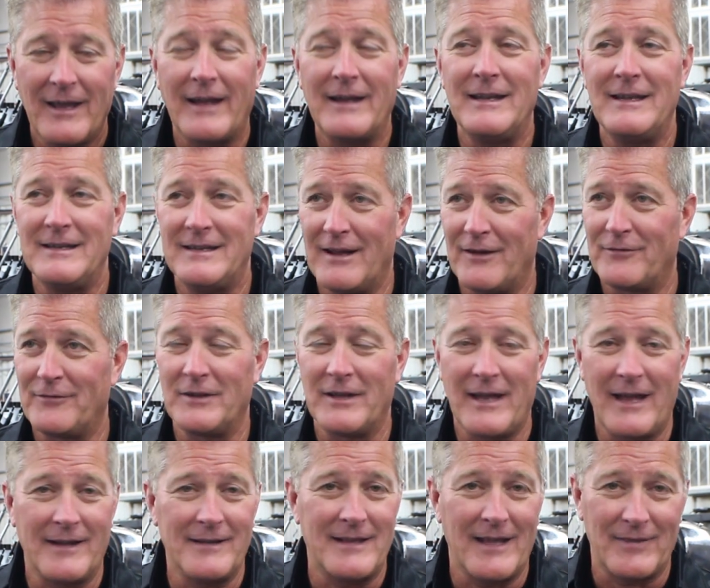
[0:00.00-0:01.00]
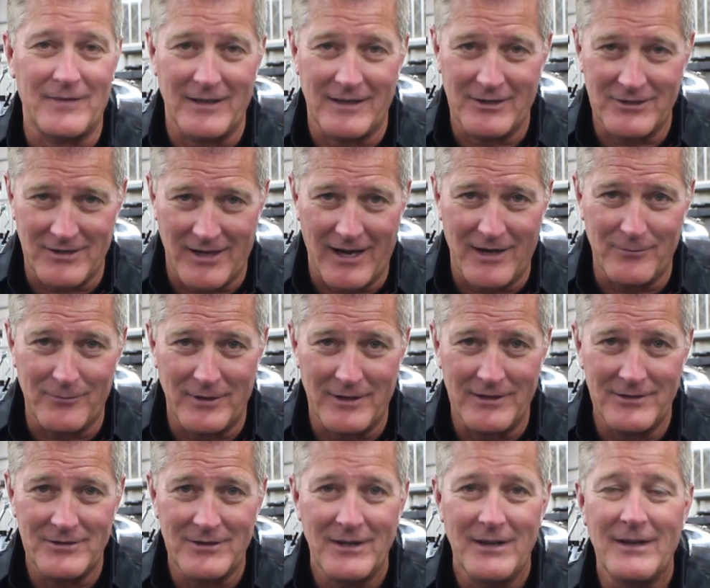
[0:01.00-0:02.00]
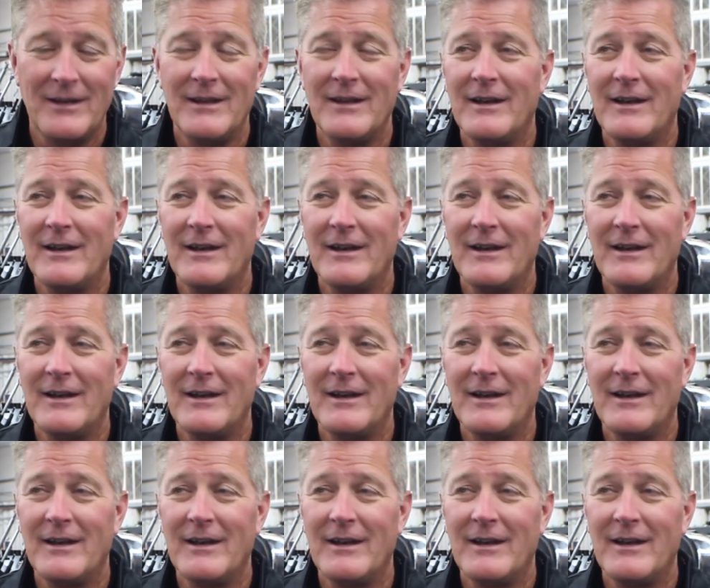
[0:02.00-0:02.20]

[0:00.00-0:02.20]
And he definitely had that thing sideways.